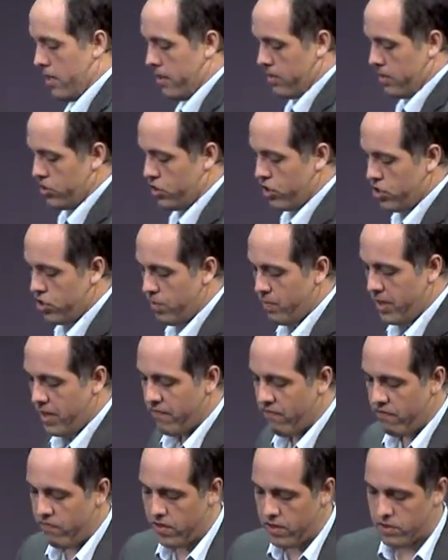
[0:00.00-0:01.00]
She should be
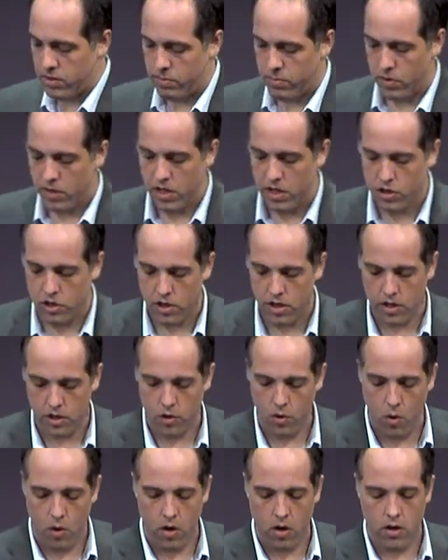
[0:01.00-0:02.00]
invisible. He should
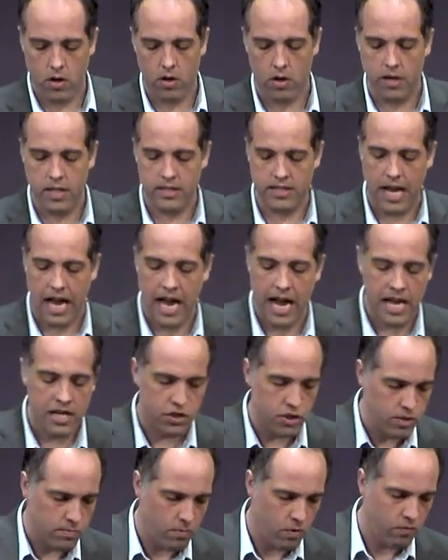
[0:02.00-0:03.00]
ignore her. His eyes
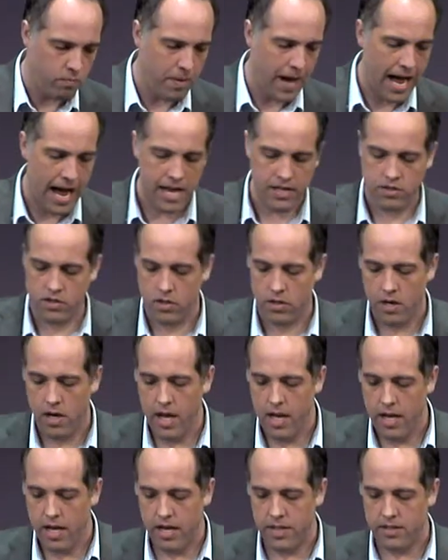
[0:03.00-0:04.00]
should move past her
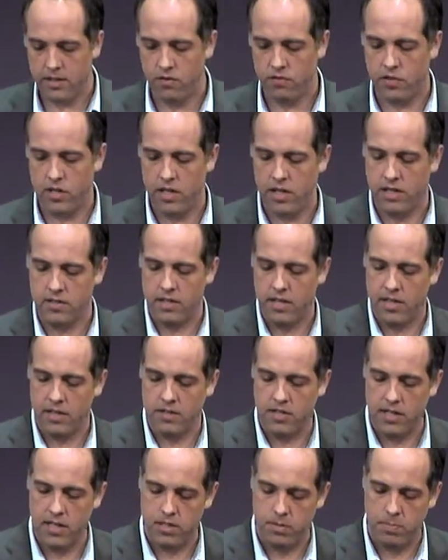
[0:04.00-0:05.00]
as if she doesn't
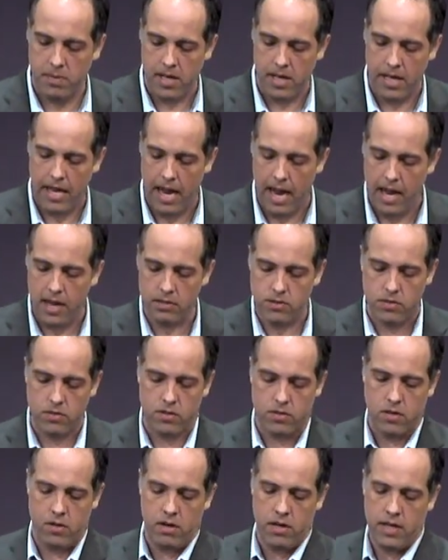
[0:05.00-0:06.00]
exist. But he
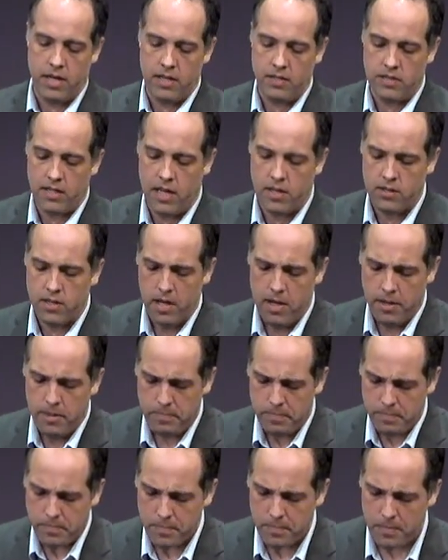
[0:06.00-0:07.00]
answers her and he says,
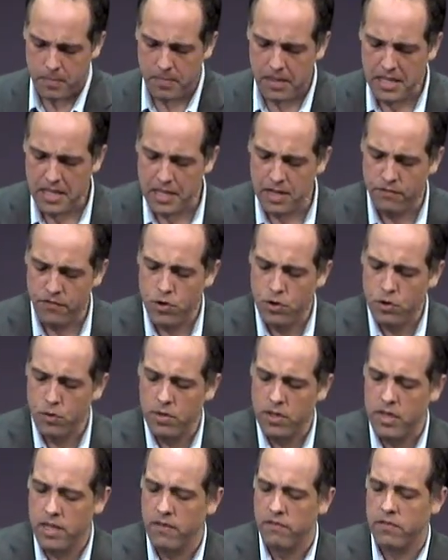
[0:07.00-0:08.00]
if you knew
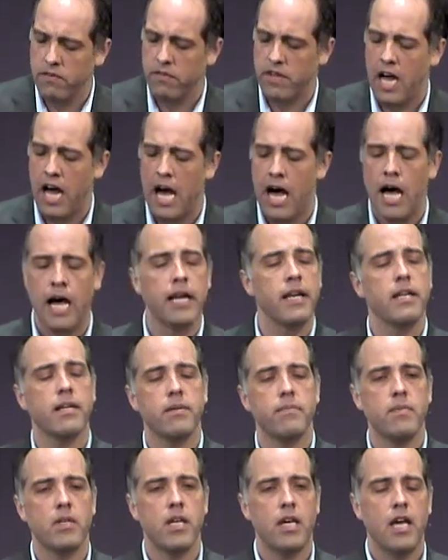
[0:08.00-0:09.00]
the gift of God,
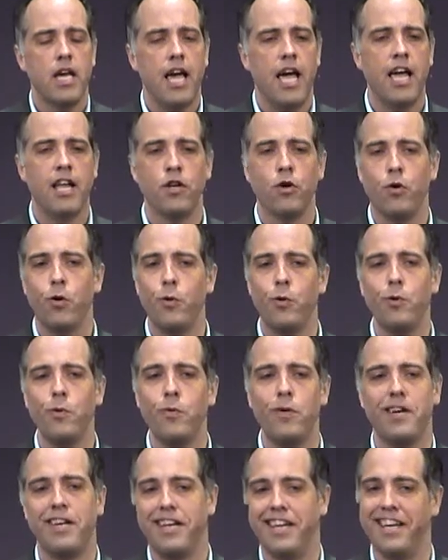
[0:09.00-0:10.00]
and who
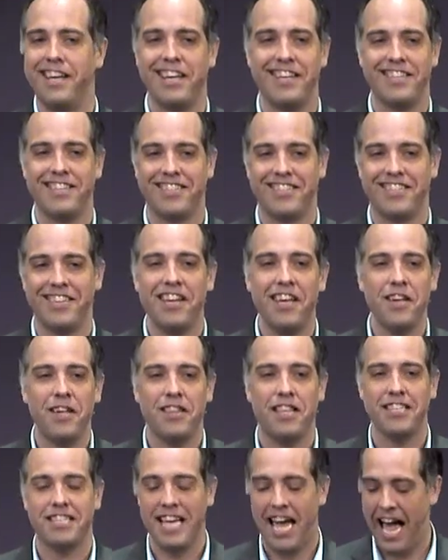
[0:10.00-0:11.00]
it is
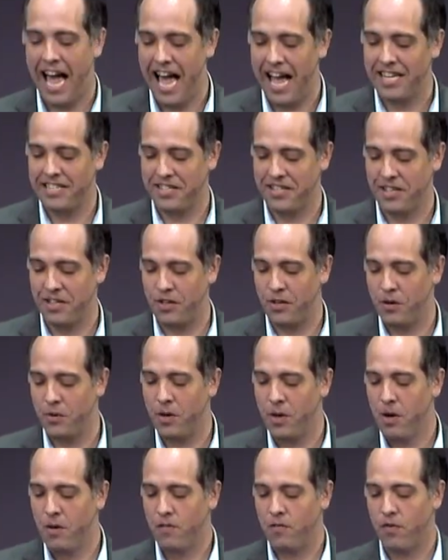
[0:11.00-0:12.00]
that's asking you
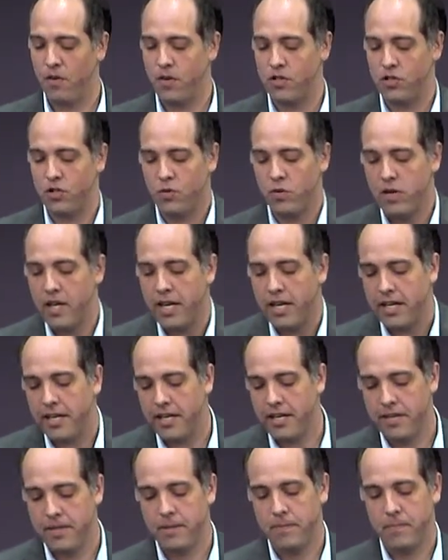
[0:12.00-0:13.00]
for a
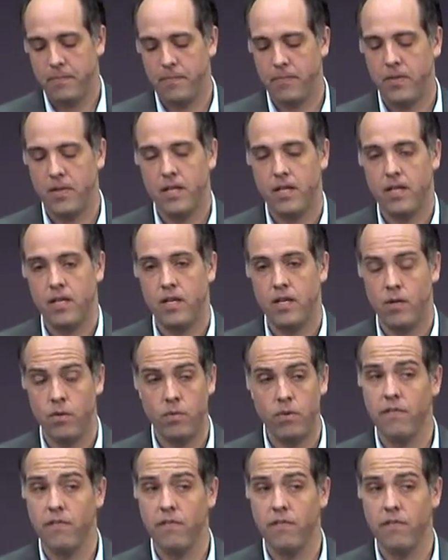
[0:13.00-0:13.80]
drink, you would